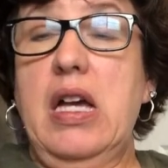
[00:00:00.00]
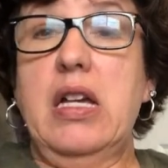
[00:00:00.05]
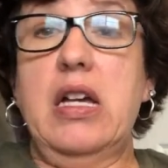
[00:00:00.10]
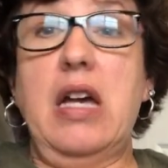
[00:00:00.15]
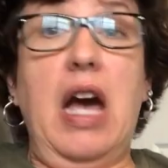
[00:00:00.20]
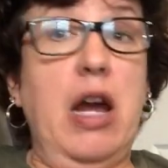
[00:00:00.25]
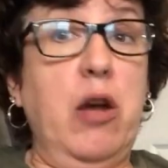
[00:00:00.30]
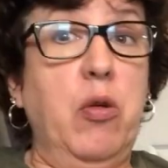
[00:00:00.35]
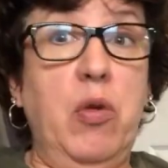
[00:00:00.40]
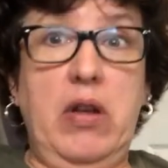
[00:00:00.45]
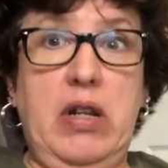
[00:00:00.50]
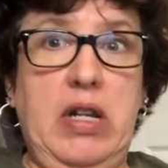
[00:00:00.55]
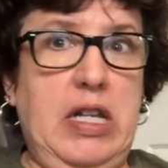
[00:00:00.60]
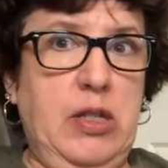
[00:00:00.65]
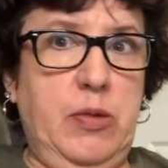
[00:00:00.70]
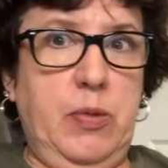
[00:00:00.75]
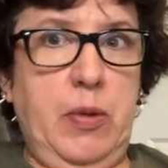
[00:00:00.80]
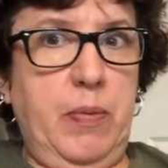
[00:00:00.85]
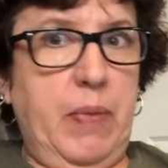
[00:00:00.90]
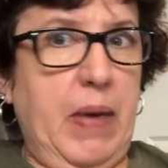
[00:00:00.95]
Chiron
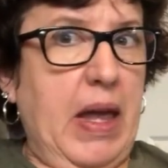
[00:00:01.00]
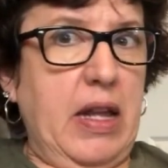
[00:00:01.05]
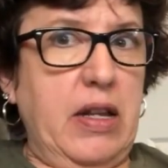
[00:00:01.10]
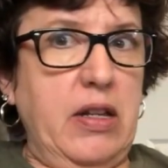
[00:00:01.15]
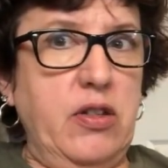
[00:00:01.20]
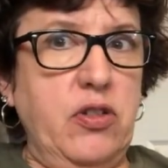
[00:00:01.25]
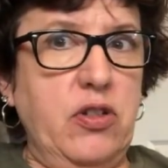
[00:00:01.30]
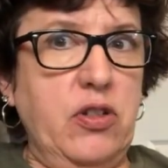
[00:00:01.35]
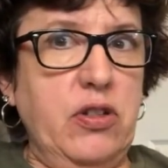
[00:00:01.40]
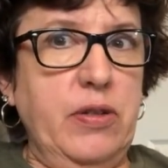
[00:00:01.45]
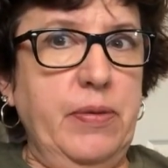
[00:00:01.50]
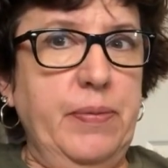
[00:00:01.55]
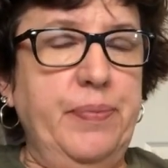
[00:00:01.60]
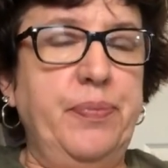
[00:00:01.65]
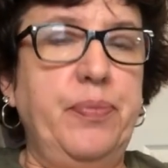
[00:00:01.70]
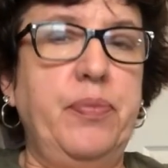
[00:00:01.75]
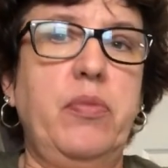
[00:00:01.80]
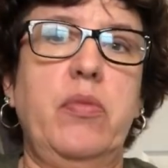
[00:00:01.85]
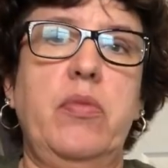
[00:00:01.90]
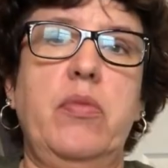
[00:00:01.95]
has been banished.
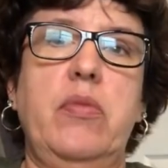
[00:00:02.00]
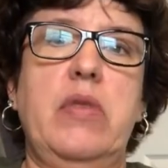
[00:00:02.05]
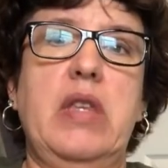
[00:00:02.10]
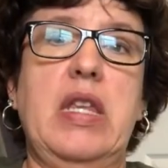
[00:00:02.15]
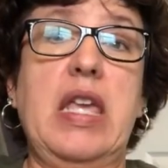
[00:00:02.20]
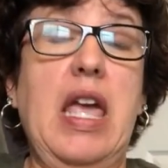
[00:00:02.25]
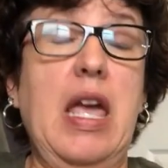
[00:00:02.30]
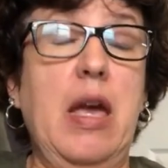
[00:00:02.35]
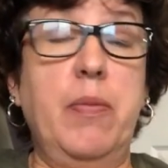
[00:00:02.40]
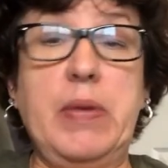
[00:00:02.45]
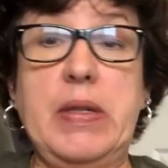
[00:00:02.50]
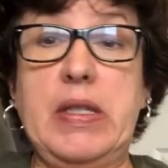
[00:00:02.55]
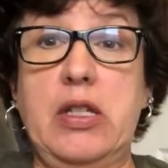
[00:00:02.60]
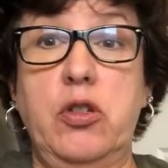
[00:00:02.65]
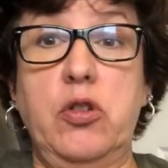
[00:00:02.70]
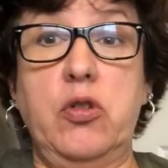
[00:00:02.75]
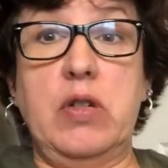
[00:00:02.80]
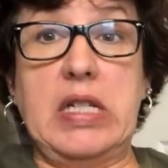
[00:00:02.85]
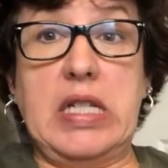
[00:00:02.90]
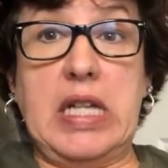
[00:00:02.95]
The camp is
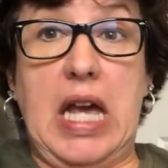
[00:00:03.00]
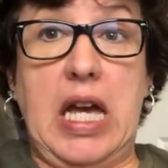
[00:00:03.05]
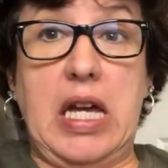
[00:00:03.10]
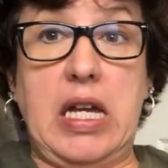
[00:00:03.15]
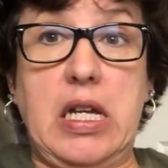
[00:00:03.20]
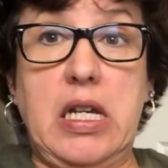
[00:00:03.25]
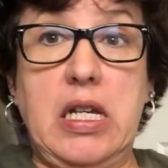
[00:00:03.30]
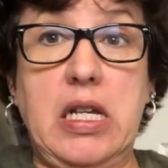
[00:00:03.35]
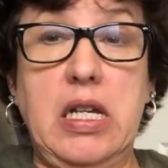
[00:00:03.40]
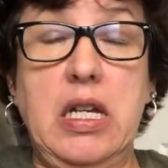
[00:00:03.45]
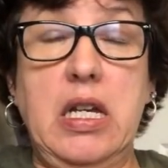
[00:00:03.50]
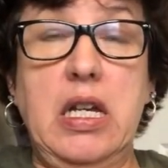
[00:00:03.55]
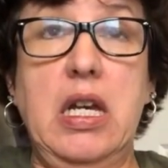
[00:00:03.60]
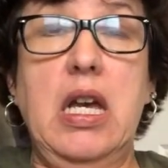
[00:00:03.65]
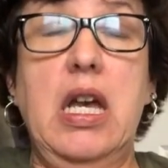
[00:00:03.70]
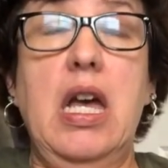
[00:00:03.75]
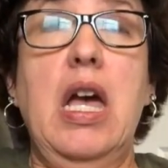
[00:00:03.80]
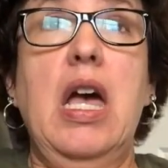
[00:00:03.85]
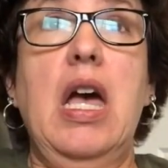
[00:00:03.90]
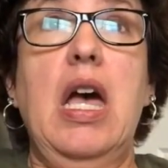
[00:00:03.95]
under attack.
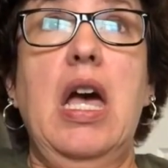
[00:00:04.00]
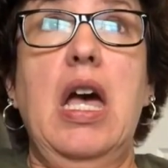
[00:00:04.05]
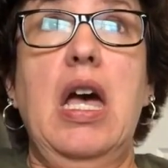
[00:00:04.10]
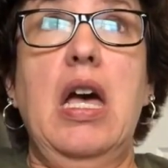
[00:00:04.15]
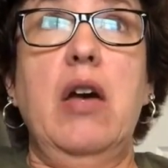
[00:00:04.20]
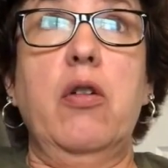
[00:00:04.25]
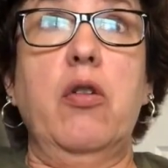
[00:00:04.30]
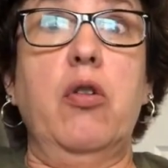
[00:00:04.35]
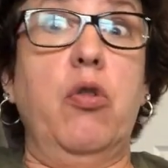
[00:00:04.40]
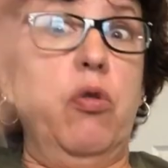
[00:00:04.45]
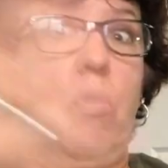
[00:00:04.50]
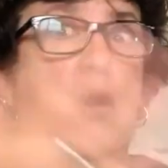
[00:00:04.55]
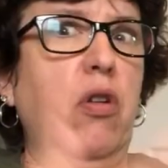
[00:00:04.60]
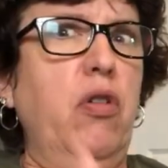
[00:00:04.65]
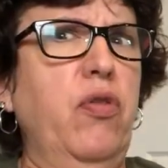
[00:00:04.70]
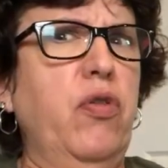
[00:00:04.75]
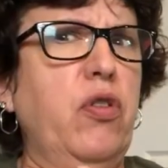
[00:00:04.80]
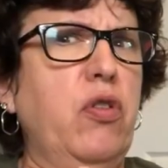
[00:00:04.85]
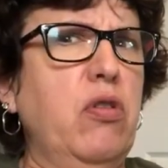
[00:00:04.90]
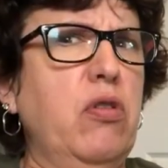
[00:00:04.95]

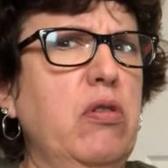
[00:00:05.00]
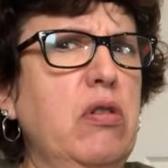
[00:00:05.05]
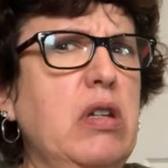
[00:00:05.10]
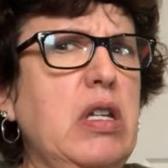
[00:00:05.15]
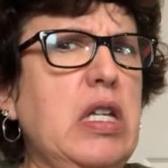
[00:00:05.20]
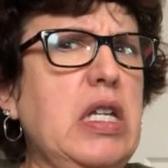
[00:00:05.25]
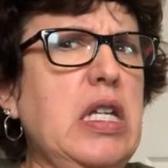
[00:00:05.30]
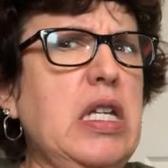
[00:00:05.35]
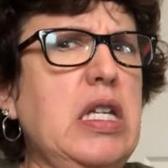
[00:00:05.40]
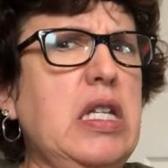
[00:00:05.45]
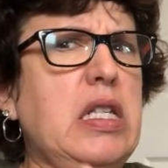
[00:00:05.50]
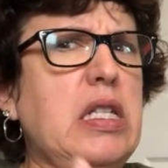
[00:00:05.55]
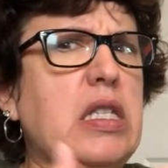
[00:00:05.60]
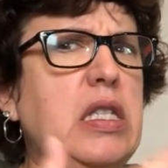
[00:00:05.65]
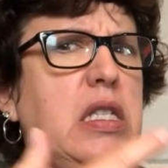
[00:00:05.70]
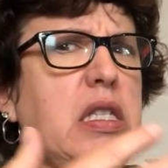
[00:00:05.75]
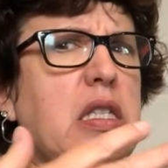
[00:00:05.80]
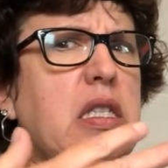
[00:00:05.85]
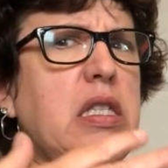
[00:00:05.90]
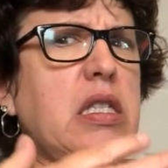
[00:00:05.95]
Grover is
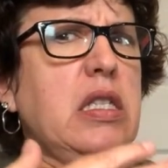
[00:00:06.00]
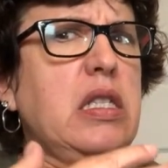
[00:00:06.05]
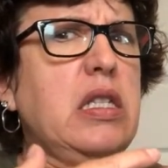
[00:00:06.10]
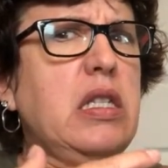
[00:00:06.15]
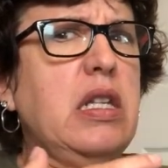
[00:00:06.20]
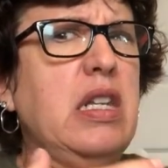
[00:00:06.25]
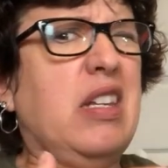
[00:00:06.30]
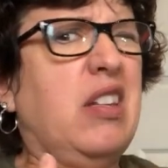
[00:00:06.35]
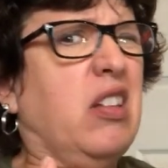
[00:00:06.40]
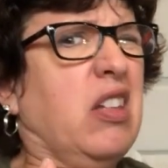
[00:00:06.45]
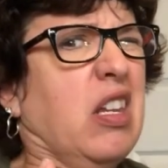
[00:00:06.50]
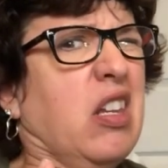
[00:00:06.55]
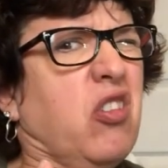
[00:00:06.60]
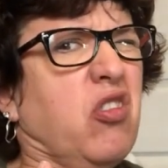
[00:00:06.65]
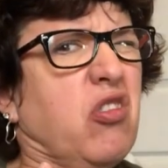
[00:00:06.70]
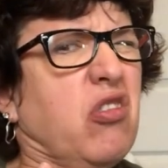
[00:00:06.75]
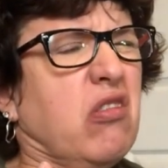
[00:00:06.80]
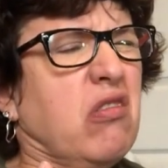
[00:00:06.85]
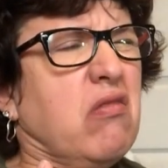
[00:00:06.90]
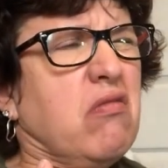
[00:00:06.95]
in
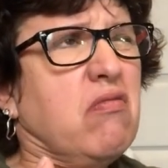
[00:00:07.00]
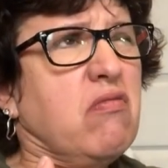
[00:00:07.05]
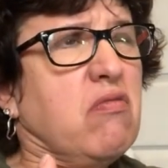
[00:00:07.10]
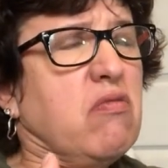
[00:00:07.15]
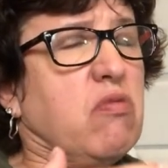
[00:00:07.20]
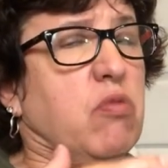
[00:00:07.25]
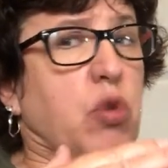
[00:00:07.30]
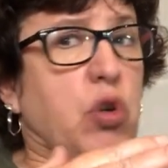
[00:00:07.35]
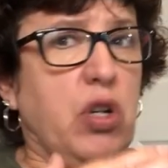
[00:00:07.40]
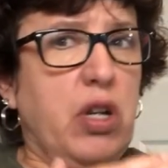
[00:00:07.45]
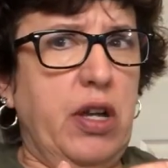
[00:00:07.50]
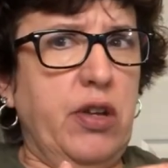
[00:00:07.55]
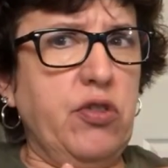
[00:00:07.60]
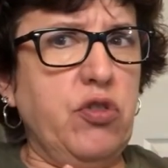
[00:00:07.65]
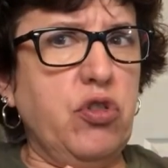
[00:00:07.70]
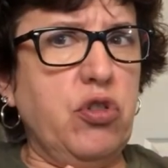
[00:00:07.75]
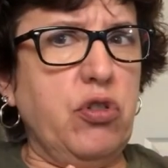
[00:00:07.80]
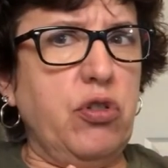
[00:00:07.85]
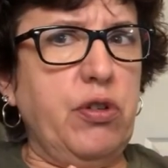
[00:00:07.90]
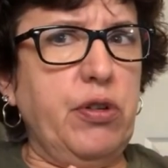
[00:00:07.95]
danger. We're not
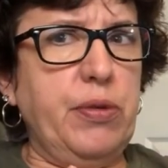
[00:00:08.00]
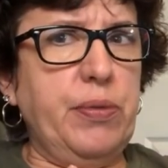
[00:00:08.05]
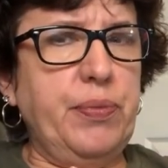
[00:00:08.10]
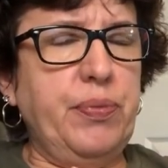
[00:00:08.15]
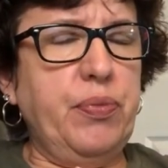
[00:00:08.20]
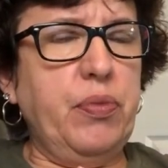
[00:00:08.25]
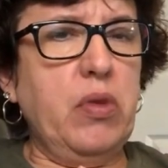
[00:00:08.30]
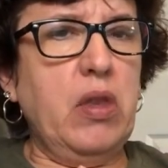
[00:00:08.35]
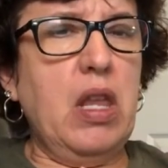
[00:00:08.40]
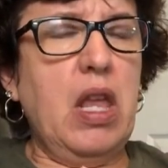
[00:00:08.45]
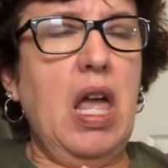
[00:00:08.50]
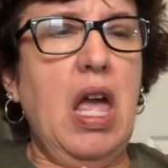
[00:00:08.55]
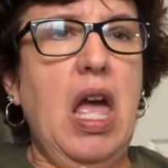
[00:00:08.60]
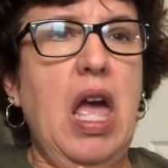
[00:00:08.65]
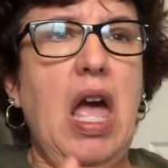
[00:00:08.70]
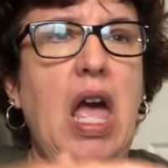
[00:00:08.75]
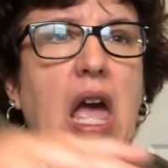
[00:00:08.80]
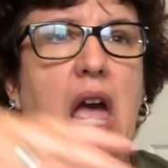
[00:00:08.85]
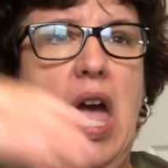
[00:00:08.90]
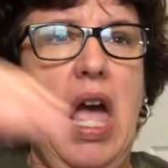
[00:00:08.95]
sure.
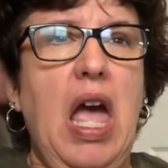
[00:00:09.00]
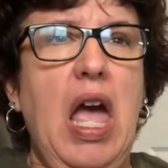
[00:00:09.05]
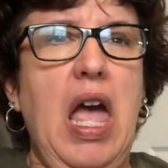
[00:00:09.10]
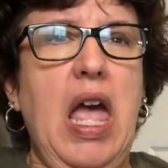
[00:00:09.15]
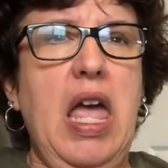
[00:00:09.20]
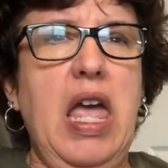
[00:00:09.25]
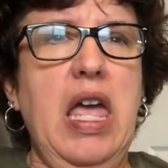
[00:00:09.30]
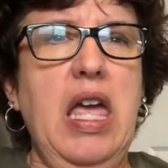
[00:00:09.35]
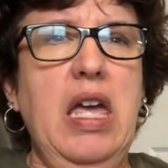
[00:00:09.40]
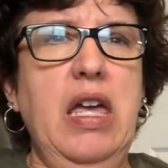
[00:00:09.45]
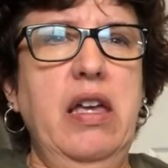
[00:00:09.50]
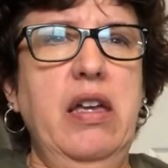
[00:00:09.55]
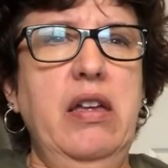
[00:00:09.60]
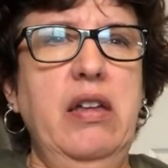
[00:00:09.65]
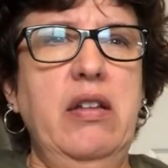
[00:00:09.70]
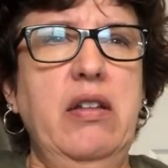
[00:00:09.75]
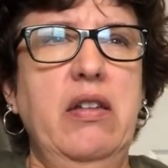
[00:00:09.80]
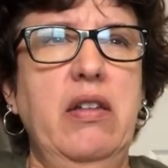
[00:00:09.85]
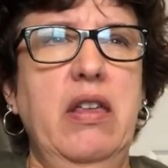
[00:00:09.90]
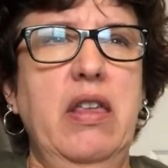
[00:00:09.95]

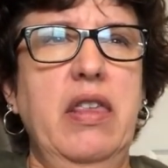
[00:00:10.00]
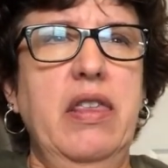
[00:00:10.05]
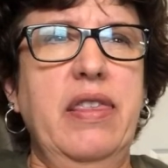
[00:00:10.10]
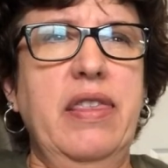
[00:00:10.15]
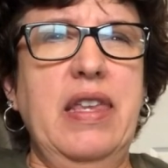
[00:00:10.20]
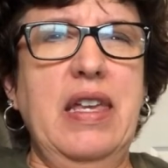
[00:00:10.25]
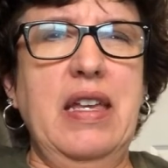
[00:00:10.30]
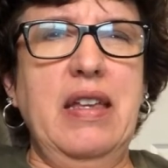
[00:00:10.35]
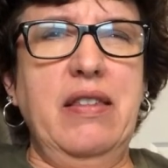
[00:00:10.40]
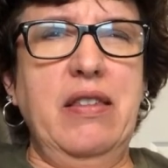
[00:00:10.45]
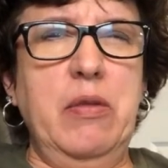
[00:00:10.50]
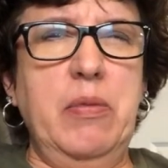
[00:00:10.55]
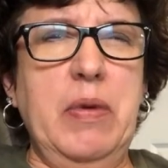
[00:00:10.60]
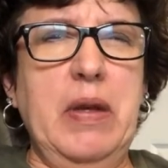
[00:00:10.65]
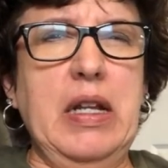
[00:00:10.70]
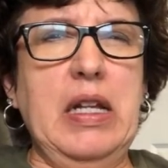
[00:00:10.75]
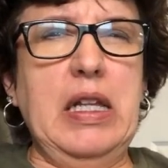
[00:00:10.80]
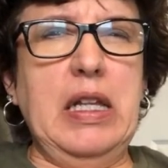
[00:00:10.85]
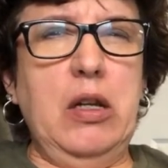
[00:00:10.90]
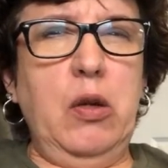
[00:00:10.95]
And things have
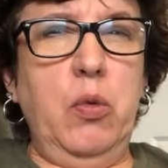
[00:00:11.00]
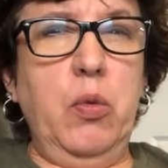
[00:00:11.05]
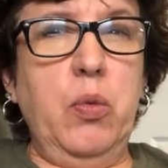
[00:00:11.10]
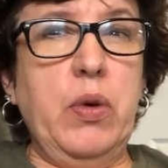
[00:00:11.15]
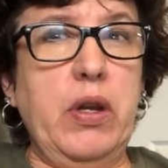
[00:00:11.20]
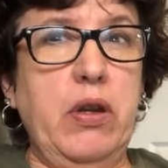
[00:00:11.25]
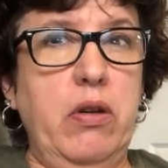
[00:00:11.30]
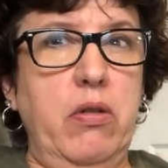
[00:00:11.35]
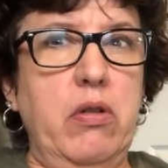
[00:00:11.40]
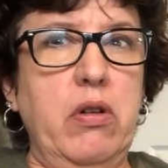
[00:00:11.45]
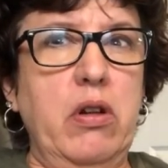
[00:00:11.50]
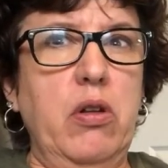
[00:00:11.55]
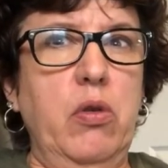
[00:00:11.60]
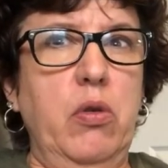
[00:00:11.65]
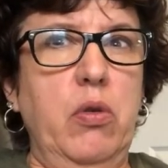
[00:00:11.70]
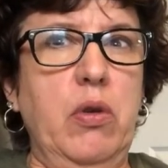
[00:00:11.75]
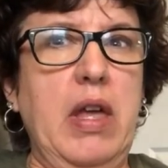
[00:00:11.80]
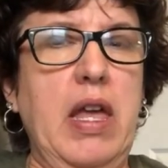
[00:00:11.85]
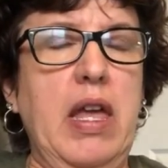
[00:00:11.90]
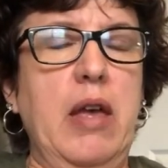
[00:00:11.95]
been a little weird in
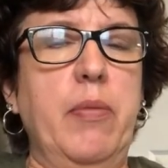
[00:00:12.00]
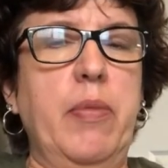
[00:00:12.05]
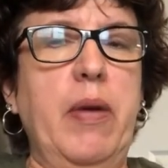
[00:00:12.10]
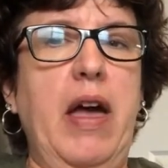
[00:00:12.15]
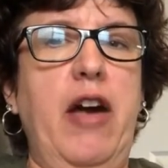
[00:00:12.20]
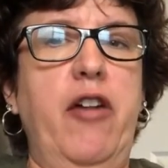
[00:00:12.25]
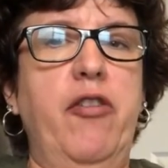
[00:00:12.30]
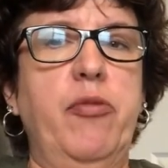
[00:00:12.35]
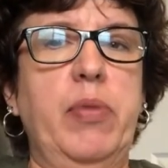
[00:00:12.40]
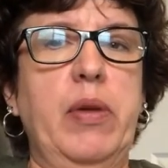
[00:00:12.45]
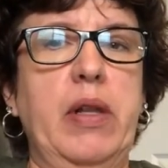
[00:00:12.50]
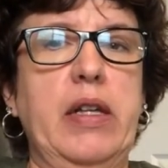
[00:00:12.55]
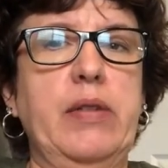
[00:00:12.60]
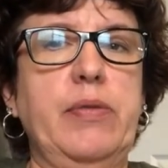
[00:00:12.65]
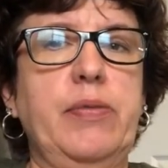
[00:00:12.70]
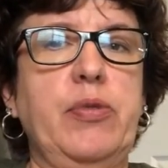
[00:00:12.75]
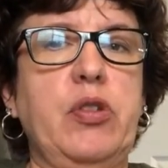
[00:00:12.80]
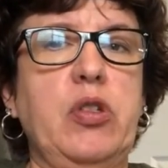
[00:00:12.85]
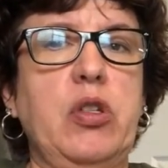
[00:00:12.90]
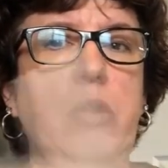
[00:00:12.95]
old Camp Half-Blood.
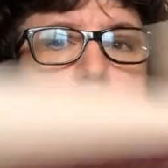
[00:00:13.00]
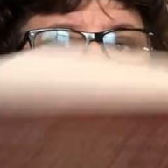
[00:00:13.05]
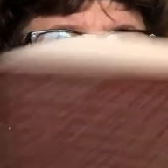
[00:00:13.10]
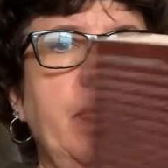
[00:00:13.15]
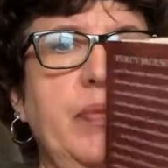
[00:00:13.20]
So